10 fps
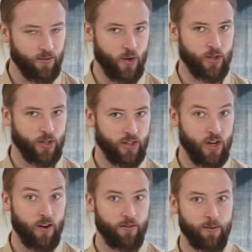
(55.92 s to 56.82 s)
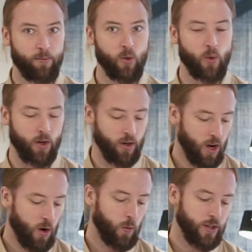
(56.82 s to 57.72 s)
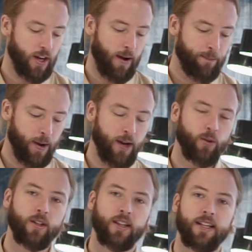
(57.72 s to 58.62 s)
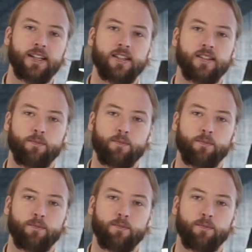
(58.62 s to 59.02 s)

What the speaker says: version of the brewer, which apparently is a